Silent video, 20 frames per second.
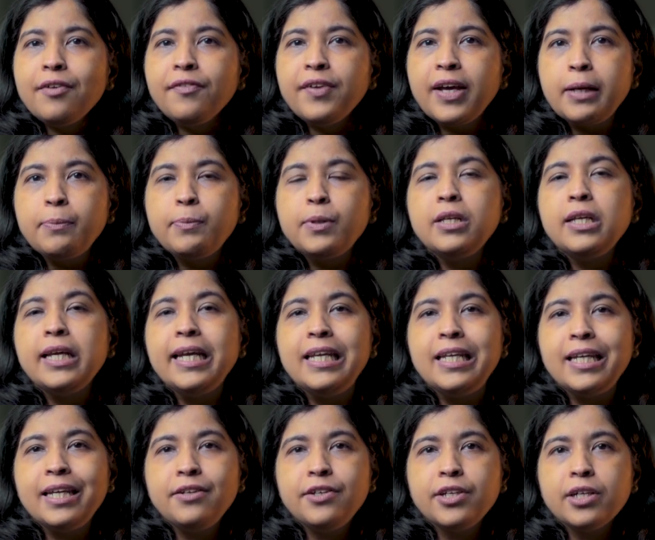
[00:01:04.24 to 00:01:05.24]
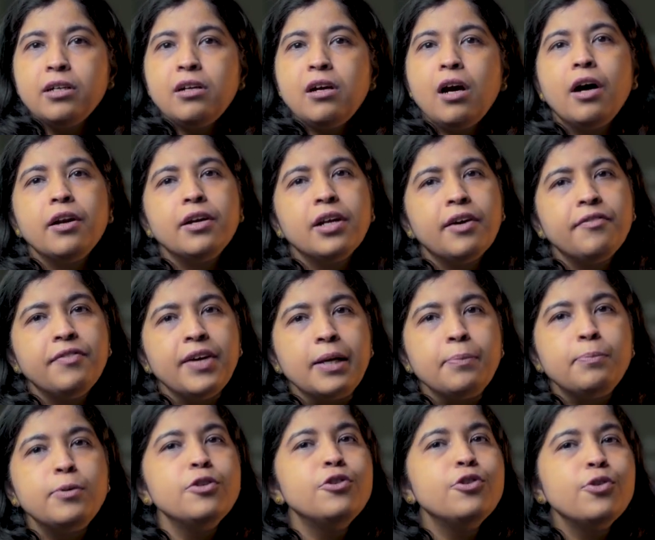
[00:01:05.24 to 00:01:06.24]
available in India are
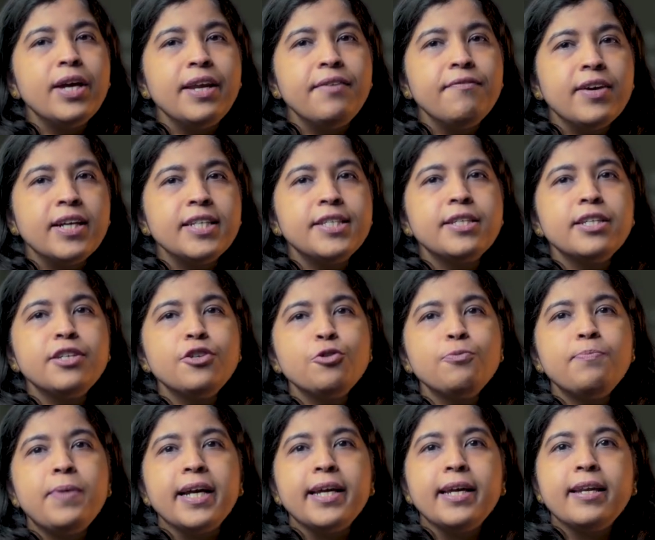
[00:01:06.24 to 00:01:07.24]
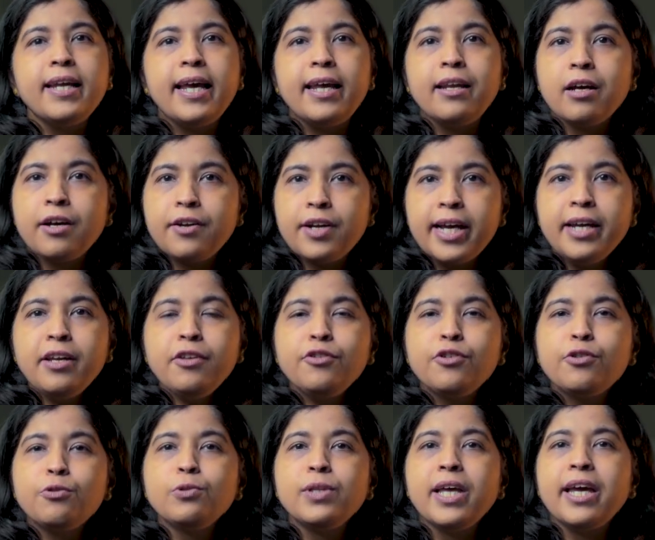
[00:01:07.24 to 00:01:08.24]
available to invest into by an NRI
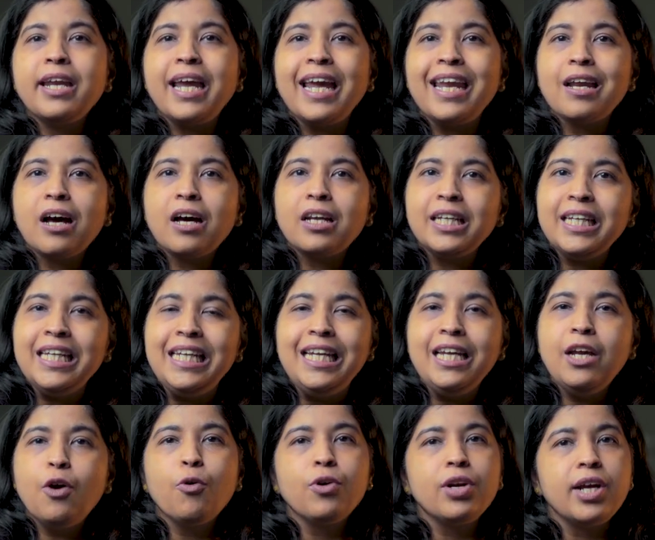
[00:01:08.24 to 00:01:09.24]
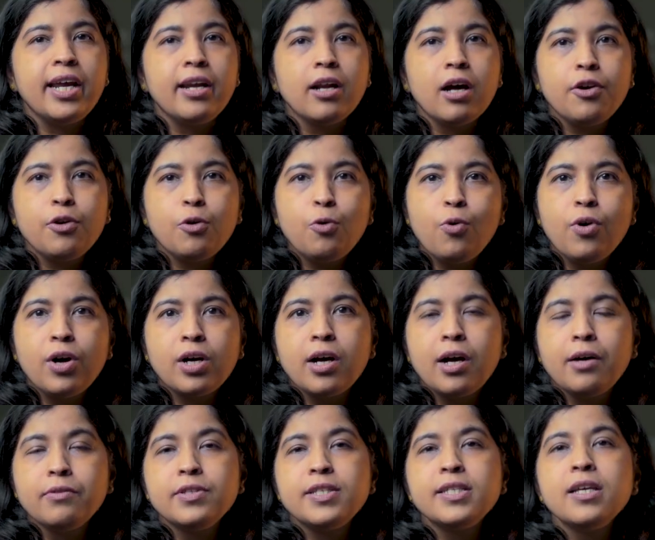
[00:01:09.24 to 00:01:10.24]
through their NRE or NRO
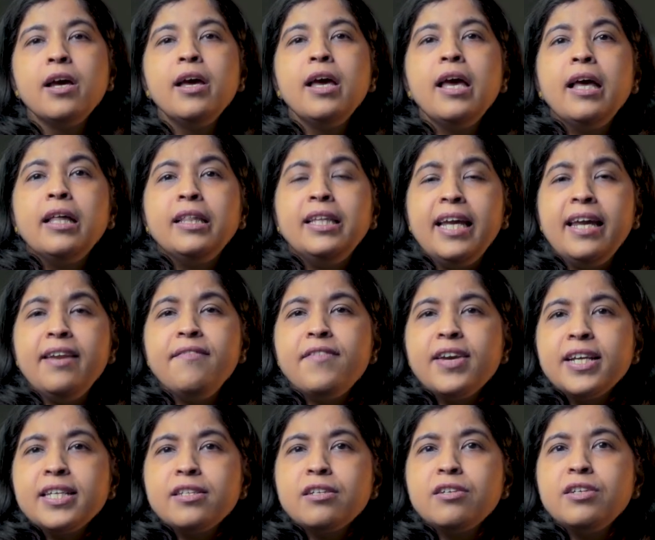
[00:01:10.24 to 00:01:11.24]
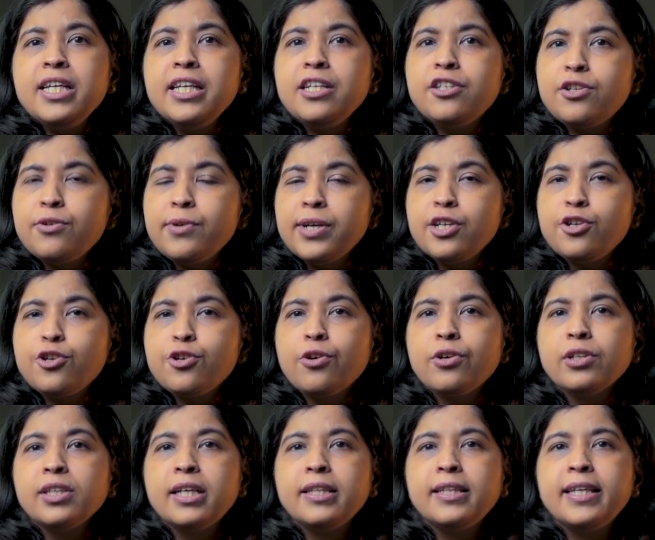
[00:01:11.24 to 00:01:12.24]
accounts. The investor needs to
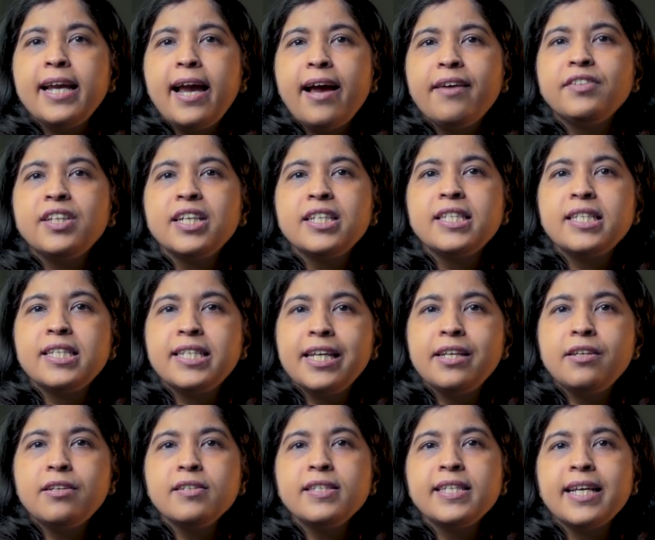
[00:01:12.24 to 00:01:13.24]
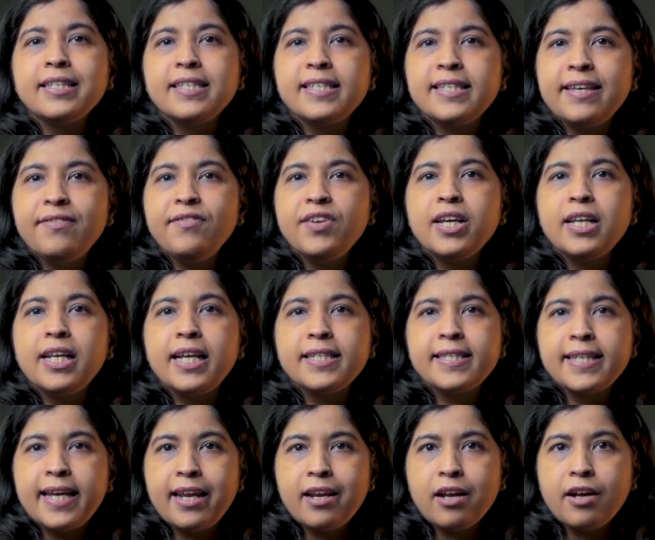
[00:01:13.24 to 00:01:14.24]
ensure that they have their status at CVL
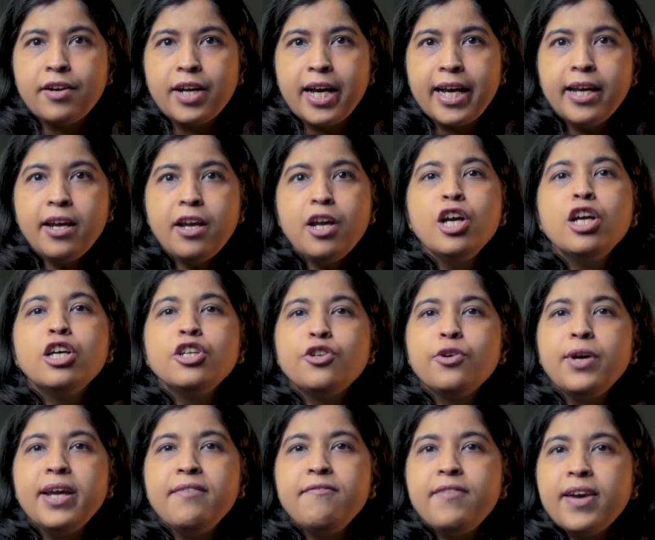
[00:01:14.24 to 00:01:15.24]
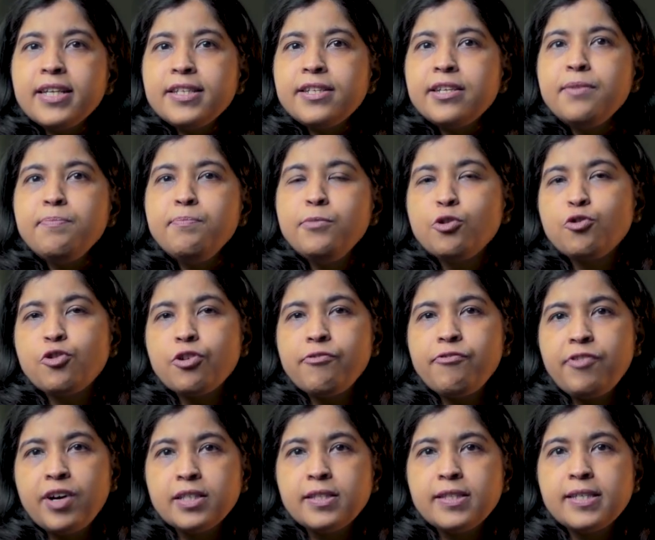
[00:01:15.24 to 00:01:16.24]
as NRI to invest in mutual
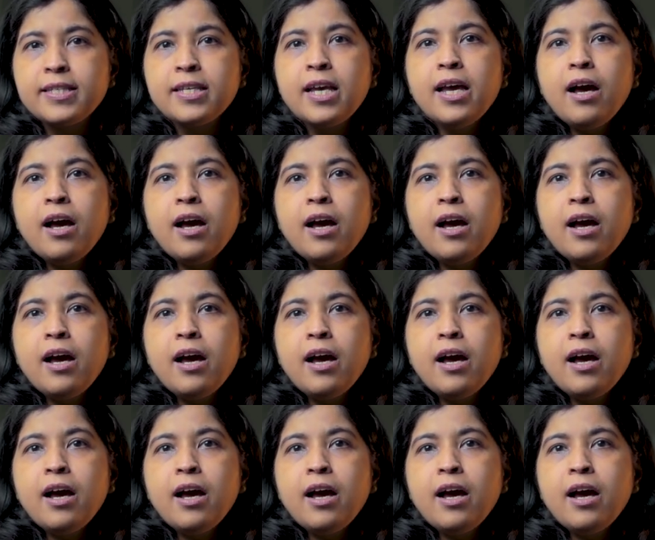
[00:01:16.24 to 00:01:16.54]
funds.